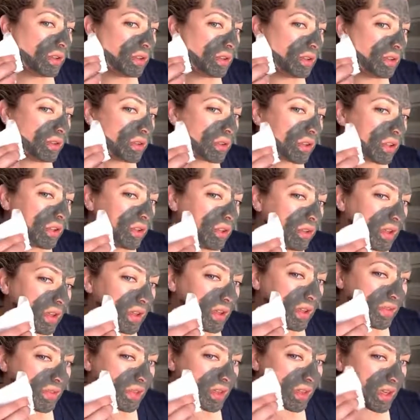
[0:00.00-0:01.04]
or you live
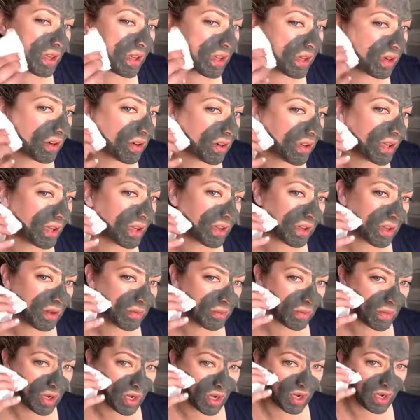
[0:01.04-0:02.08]
in an area that
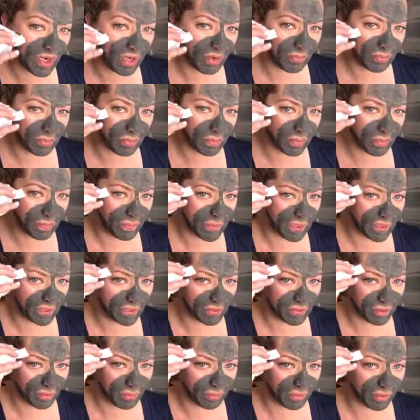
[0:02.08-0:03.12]
might be
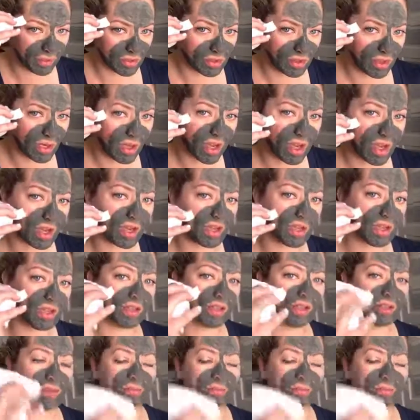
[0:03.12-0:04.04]
super dry,